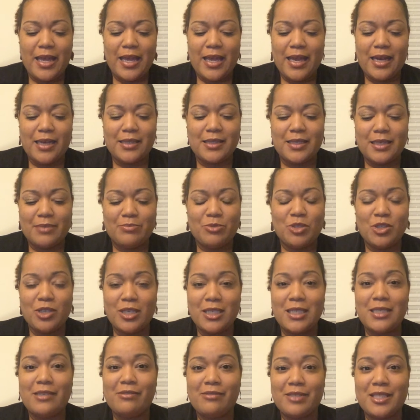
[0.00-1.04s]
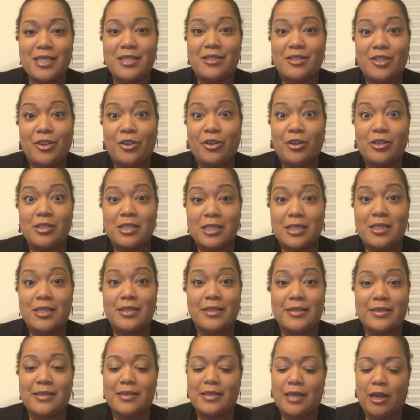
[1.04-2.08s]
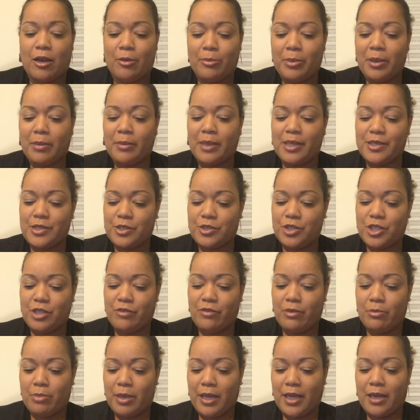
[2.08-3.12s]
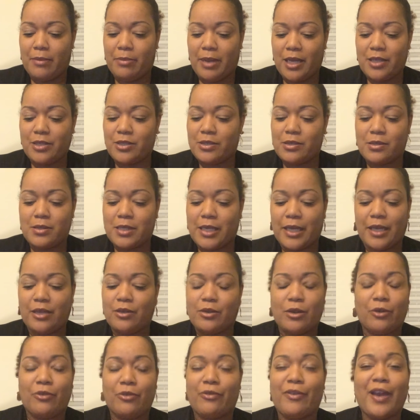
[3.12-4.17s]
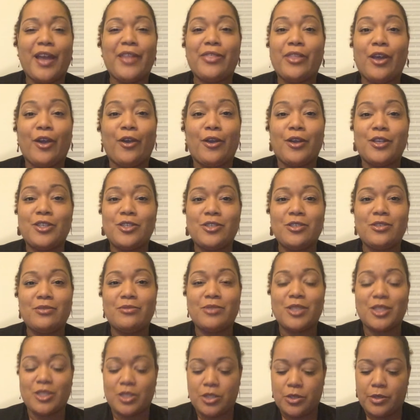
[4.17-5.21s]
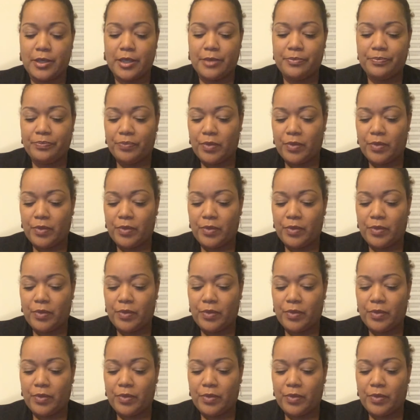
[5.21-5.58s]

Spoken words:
And I said, I'm trying to resist the urge, and this isn't helping me. So she replied back, she's like, don't fight the urge, just do it.